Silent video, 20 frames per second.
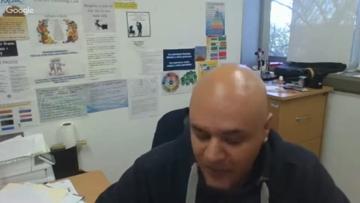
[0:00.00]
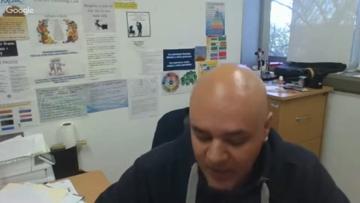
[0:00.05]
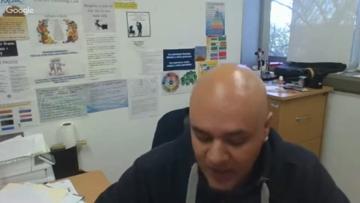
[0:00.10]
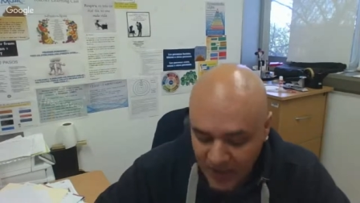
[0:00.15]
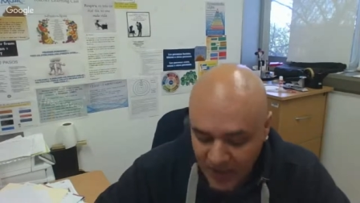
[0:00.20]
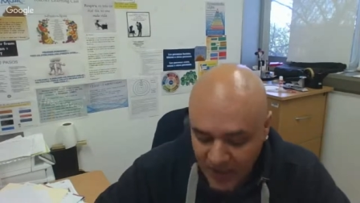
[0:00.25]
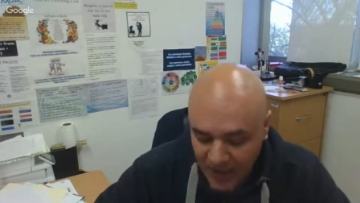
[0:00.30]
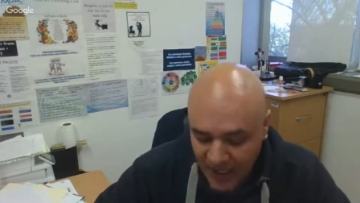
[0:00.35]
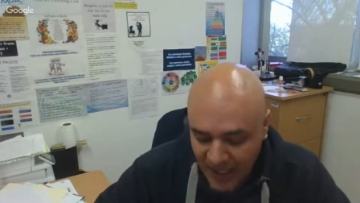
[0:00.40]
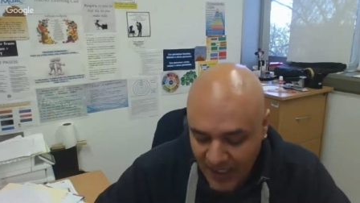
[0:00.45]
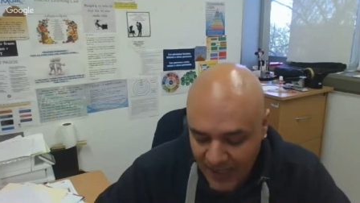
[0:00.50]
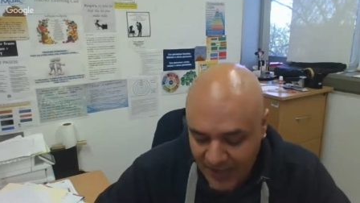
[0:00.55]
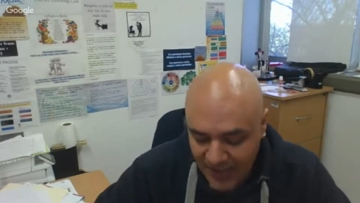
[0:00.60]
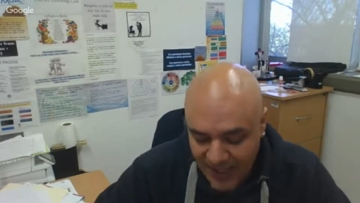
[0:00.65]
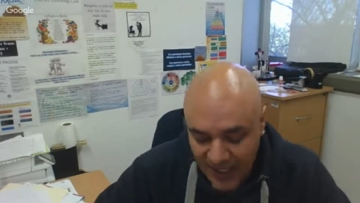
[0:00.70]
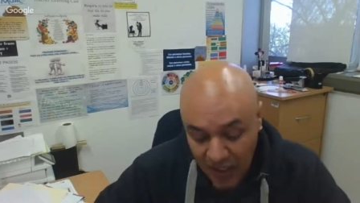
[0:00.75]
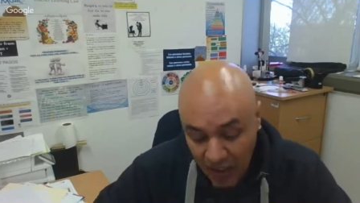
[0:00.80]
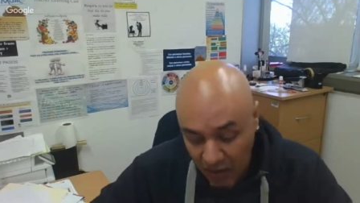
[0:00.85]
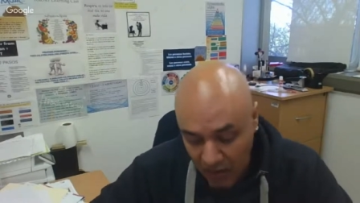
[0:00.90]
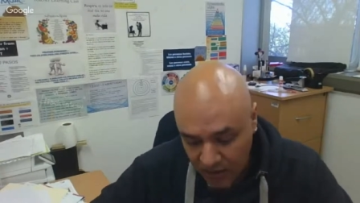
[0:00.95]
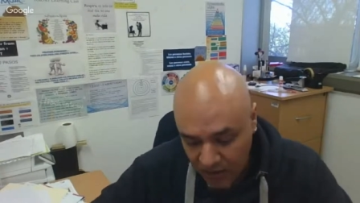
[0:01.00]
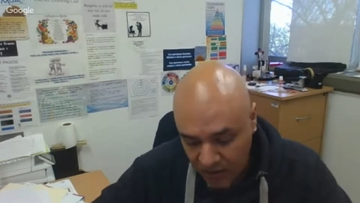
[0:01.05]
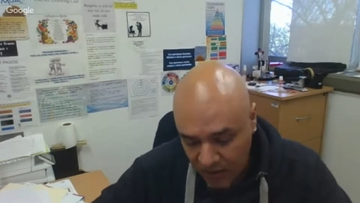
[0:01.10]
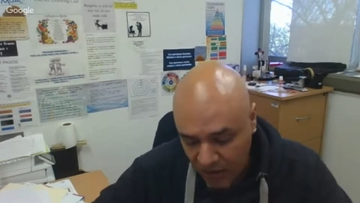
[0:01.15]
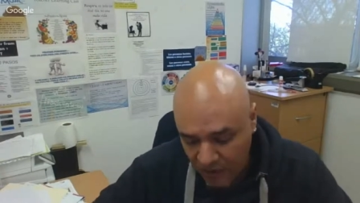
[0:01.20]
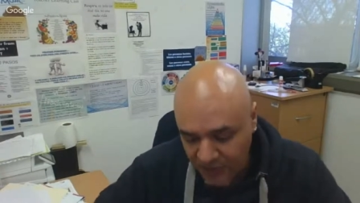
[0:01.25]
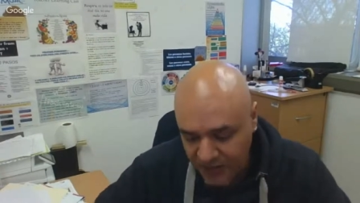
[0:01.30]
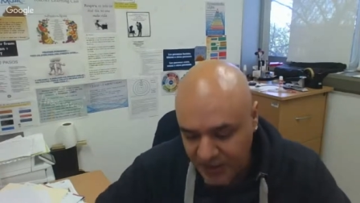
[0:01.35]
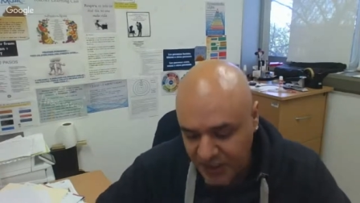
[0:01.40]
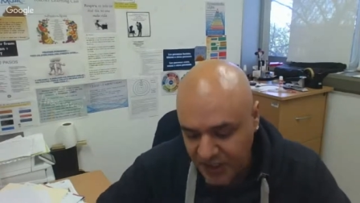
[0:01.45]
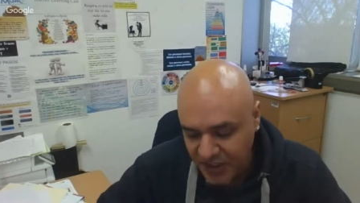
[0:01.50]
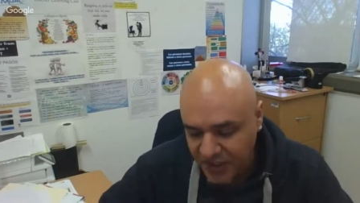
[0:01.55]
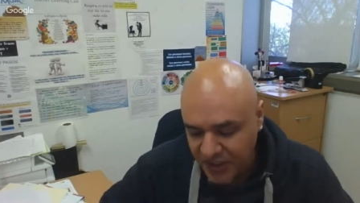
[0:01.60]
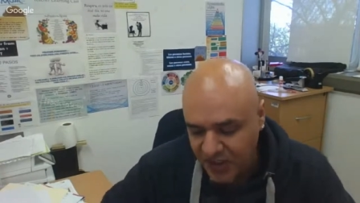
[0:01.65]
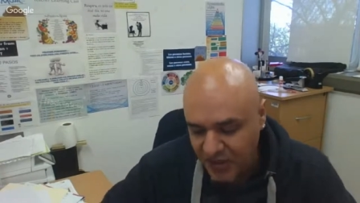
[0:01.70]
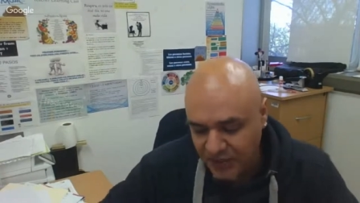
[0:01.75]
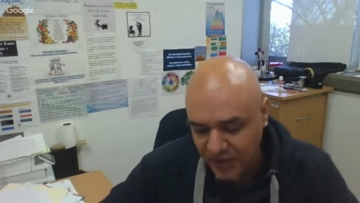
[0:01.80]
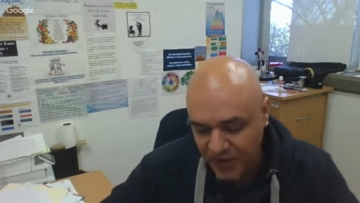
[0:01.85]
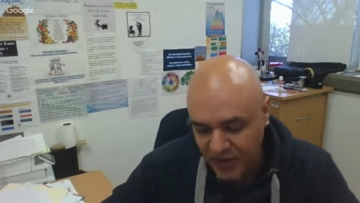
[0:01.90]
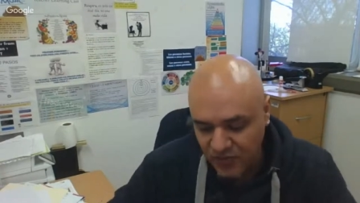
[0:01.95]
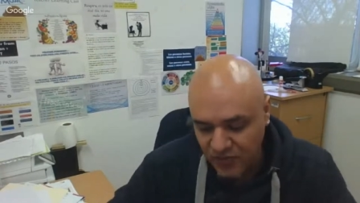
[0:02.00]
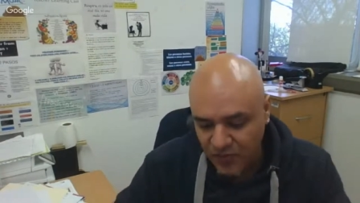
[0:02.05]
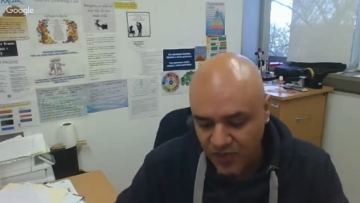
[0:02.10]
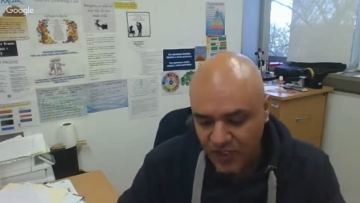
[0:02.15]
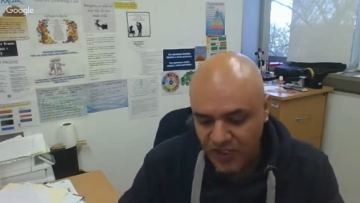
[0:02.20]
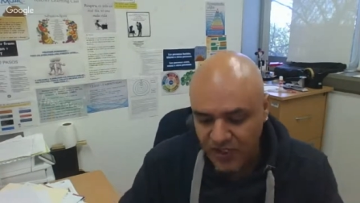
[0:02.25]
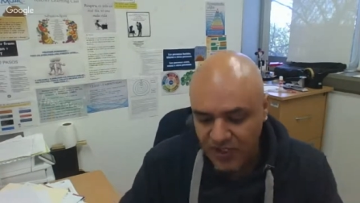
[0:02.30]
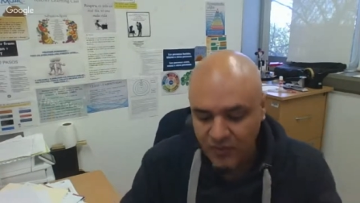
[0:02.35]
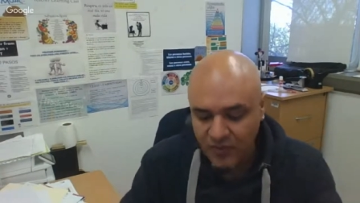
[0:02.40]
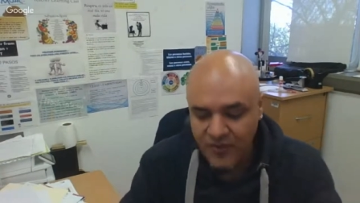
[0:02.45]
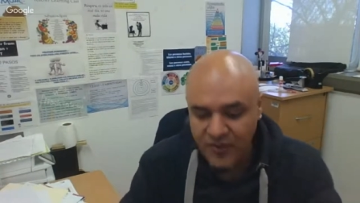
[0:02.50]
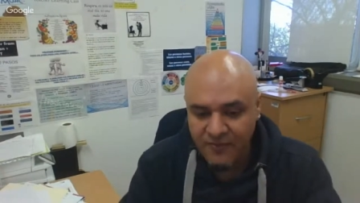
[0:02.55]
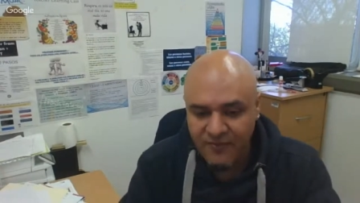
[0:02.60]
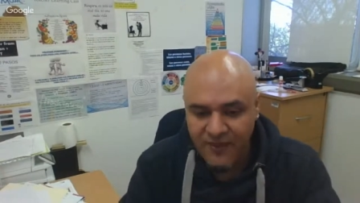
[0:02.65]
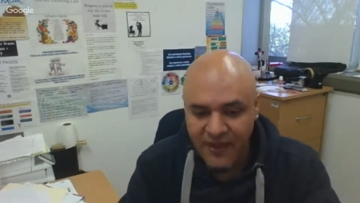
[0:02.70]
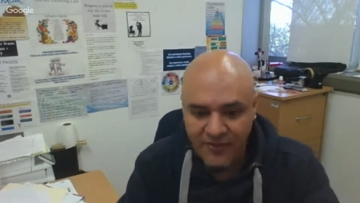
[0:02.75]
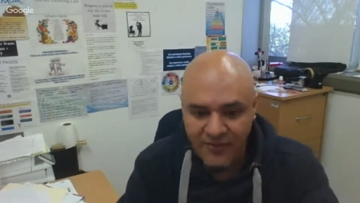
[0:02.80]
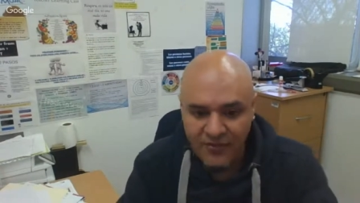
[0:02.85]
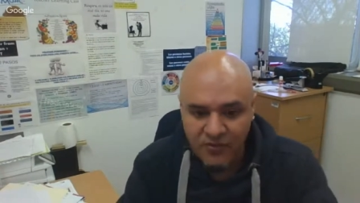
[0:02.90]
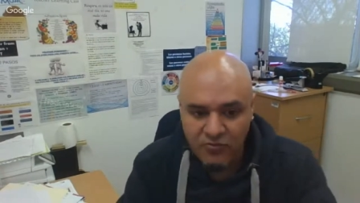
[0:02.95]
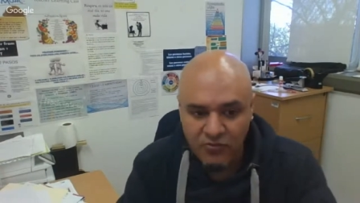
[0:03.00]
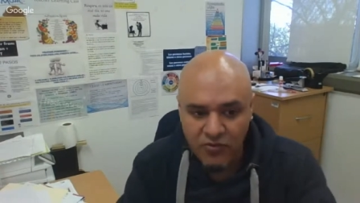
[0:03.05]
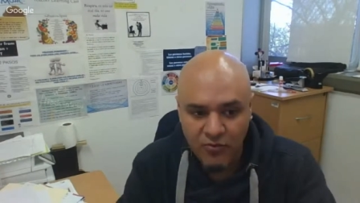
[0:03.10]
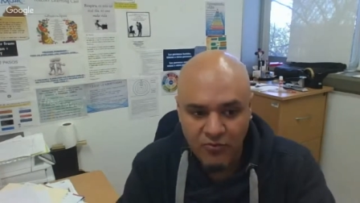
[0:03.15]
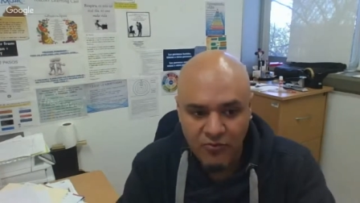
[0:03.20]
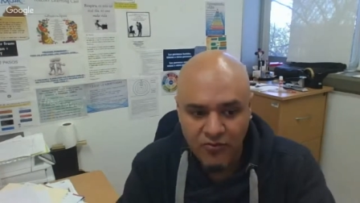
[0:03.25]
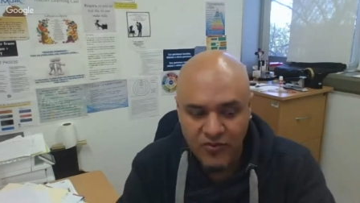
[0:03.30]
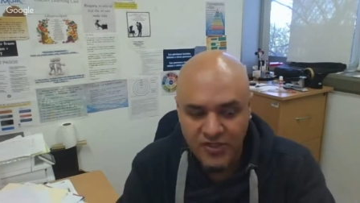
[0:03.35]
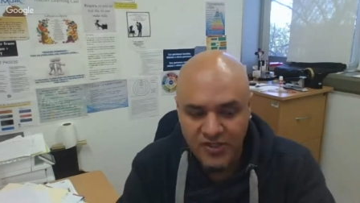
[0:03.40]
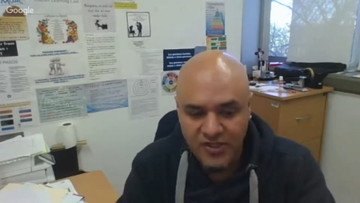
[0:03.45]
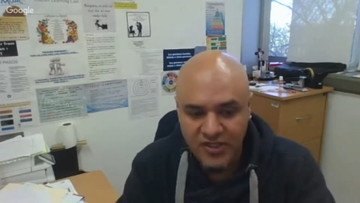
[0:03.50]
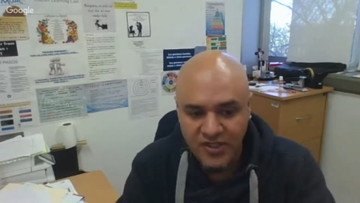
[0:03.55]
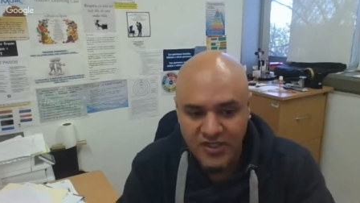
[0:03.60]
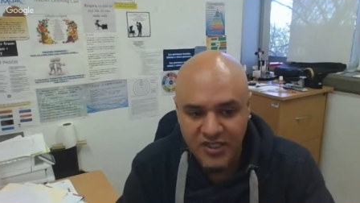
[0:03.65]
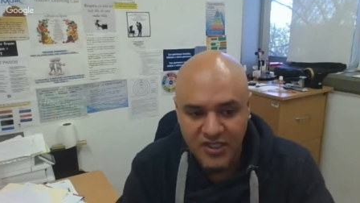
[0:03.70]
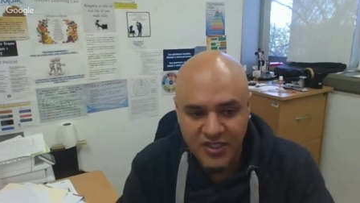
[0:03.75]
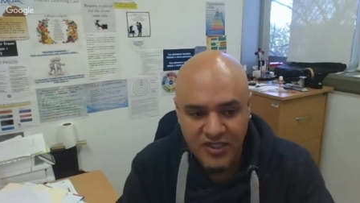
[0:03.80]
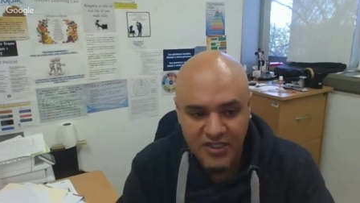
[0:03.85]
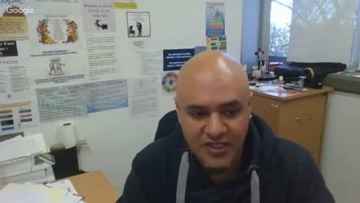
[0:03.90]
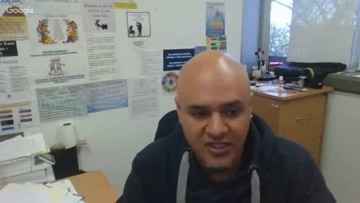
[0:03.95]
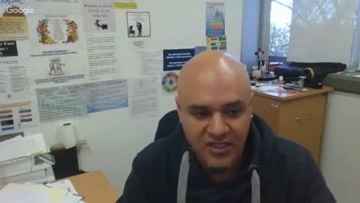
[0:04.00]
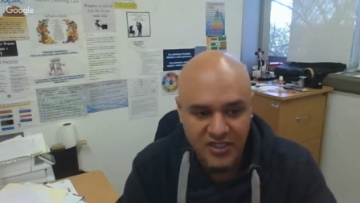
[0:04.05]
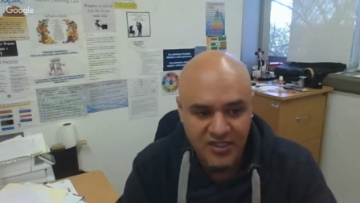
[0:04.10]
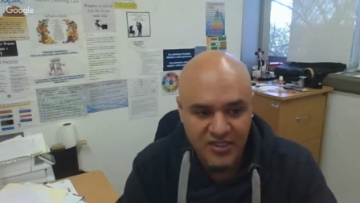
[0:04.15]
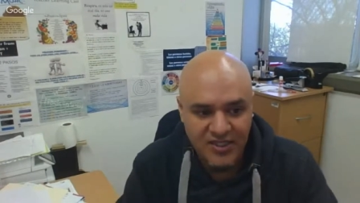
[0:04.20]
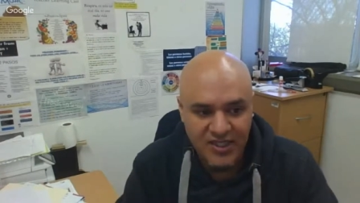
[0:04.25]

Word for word: the class along all the teachers because we we divide the group for certain uh,